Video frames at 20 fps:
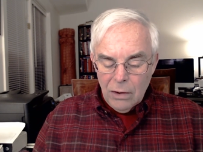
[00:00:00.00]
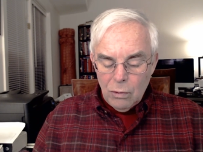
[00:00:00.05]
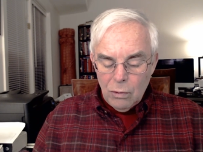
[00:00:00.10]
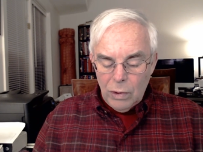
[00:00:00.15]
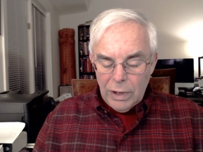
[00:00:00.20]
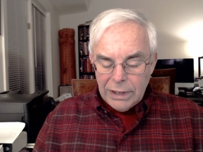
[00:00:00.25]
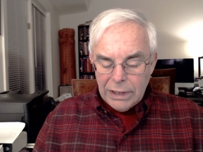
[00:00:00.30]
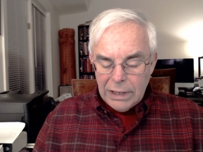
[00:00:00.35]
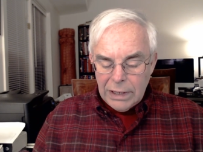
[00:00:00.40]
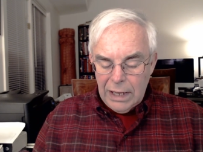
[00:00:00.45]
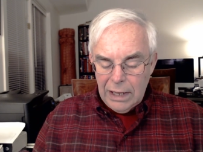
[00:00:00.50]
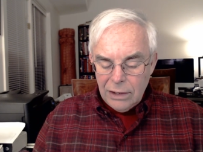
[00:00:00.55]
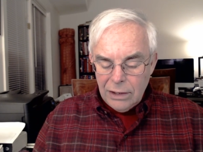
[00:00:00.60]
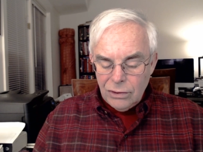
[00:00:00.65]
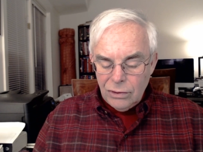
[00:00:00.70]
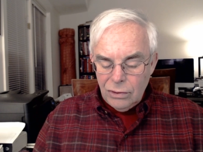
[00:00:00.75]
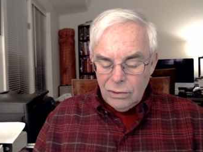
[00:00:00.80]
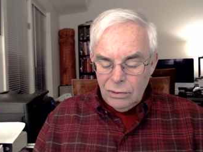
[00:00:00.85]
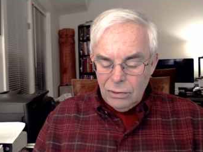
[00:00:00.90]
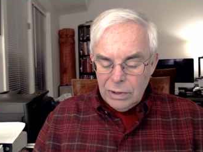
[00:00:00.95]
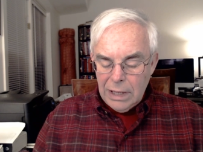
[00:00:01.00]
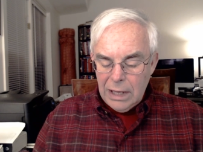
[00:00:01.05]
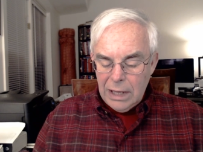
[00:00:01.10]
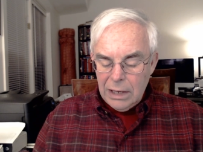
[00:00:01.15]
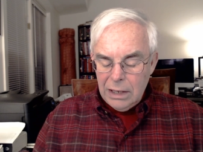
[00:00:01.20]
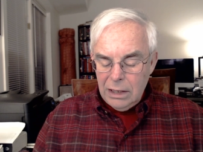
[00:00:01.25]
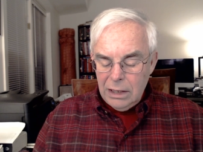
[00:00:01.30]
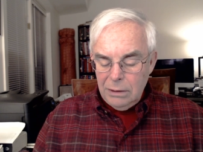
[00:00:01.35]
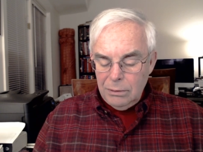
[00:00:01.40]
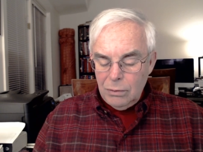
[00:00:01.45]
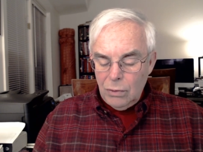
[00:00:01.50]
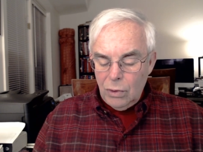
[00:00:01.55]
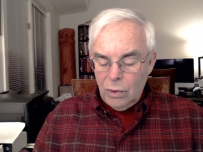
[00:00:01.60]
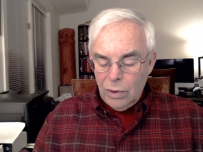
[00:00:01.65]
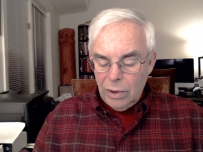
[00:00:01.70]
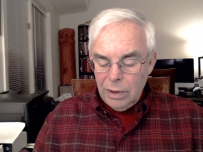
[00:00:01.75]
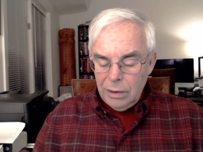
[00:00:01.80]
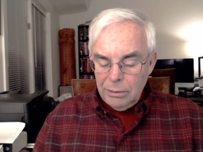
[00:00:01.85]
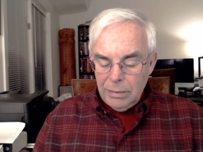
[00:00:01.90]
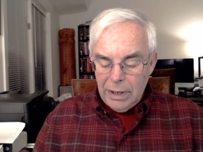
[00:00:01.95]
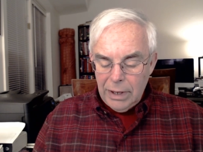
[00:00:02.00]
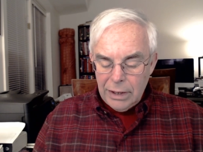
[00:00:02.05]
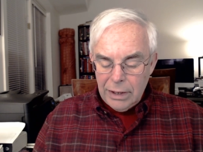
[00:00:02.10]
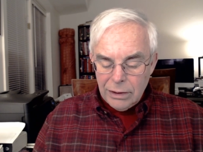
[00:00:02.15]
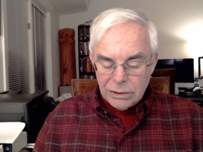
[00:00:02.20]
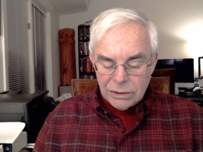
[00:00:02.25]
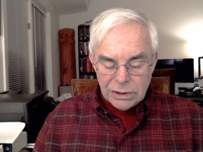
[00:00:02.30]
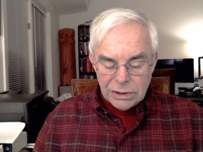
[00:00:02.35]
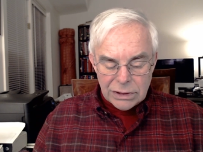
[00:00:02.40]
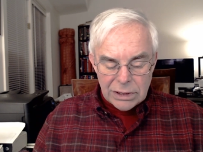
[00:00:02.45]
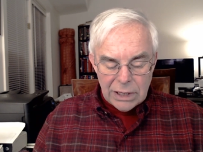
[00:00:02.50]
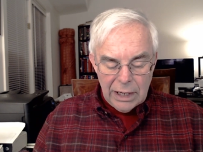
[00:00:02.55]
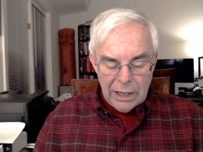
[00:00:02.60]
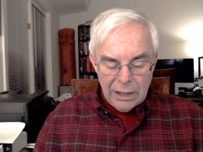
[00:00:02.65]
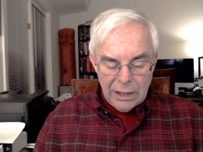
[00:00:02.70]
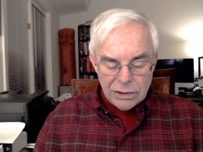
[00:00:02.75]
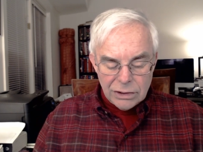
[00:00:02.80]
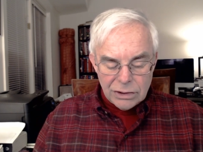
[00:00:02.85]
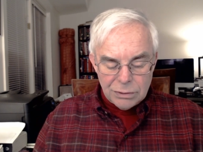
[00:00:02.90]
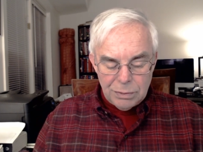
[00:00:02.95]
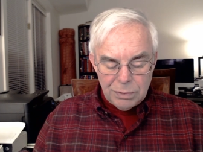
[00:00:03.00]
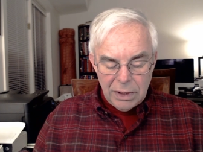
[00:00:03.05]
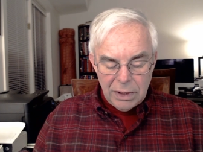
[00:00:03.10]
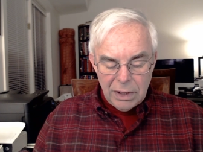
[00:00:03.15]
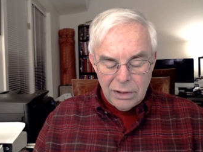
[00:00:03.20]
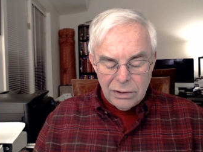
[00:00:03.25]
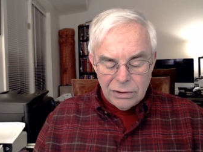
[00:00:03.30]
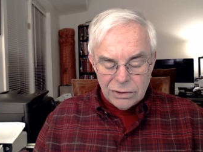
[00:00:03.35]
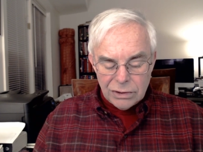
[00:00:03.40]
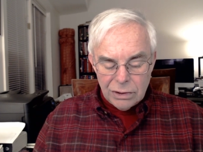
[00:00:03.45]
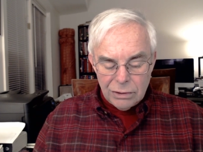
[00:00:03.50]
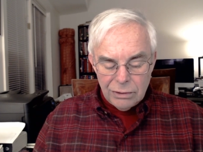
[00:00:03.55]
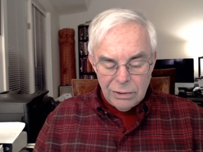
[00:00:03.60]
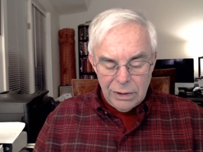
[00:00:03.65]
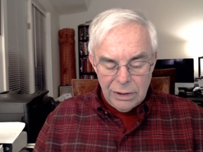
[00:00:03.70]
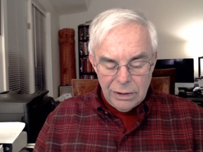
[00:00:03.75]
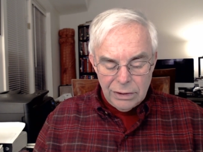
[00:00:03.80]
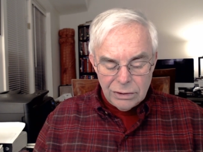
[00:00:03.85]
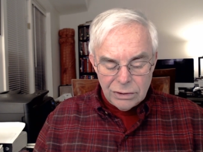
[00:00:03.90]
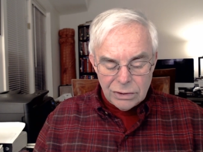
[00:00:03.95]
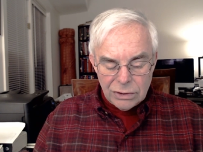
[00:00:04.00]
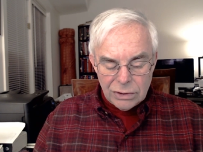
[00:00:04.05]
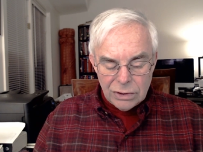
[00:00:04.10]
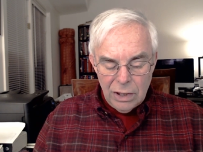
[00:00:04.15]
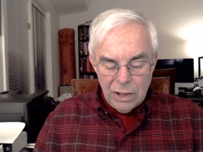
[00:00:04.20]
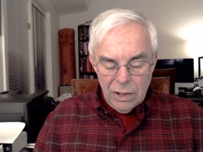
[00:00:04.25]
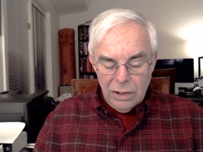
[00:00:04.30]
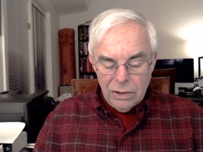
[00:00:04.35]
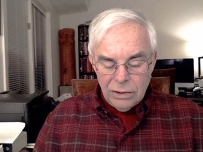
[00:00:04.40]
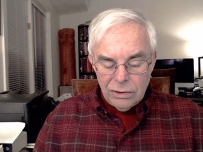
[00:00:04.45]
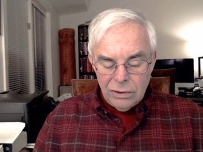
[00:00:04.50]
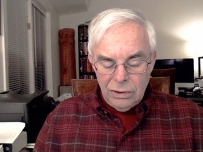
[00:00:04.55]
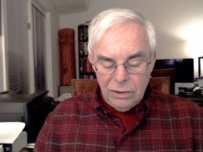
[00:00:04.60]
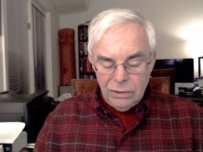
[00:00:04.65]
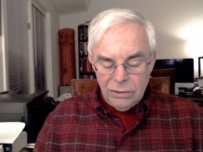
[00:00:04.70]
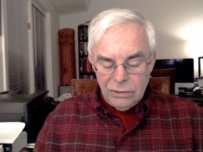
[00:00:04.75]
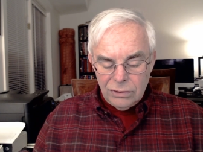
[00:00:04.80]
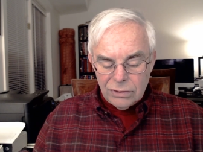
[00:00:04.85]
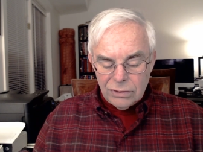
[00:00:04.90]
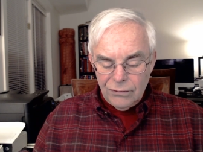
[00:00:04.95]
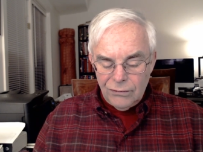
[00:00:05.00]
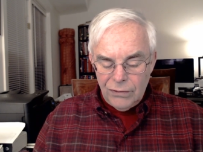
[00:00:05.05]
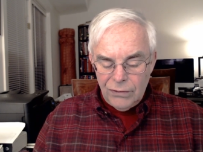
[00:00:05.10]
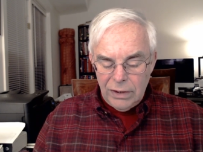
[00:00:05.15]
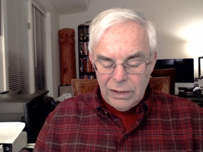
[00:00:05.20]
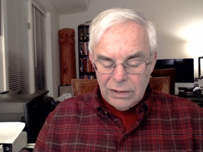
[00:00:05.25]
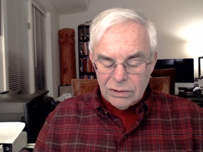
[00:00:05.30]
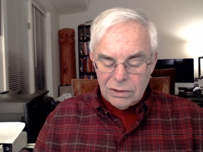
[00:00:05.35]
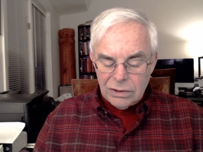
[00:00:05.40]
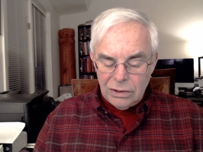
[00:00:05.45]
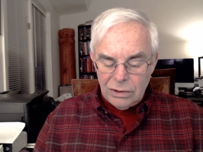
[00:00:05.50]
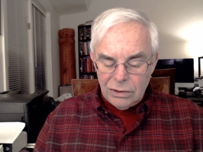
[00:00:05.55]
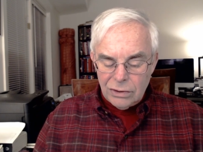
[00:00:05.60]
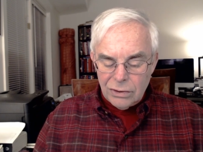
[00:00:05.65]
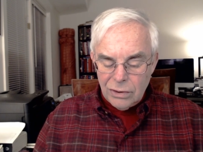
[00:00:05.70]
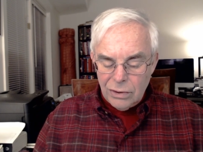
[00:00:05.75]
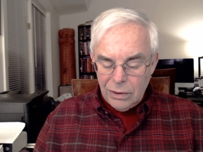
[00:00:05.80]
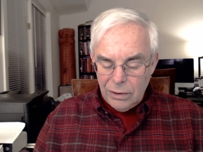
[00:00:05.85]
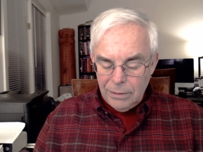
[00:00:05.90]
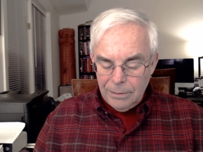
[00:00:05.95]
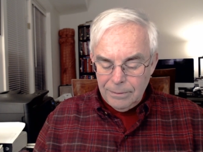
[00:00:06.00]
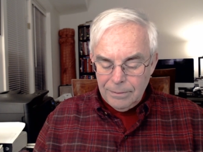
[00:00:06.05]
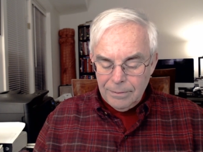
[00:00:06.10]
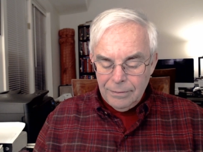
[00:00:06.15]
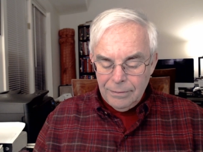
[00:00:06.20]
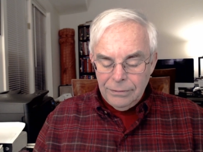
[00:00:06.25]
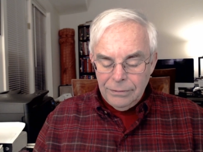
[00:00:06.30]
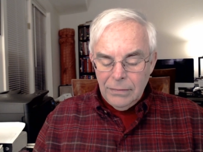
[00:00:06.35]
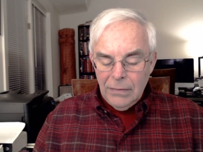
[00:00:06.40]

One can't do that anymore in modern science because there is, to use the fancy term,